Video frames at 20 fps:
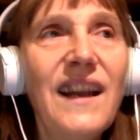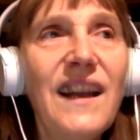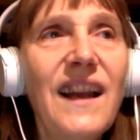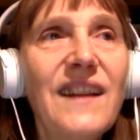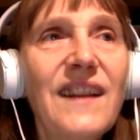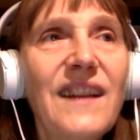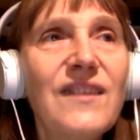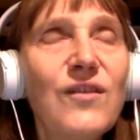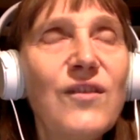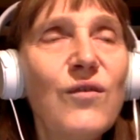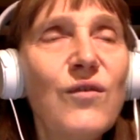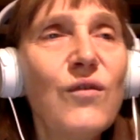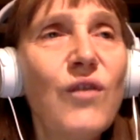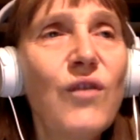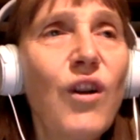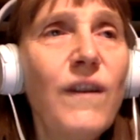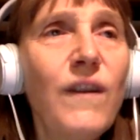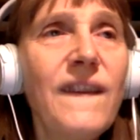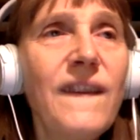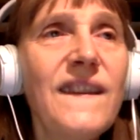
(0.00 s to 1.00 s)
had to
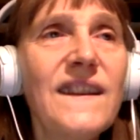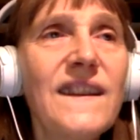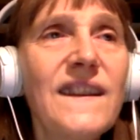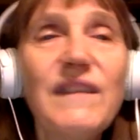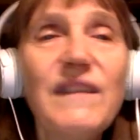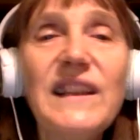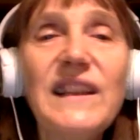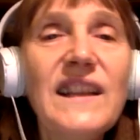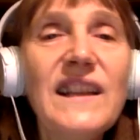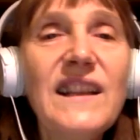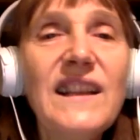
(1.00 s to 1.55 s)
constantly.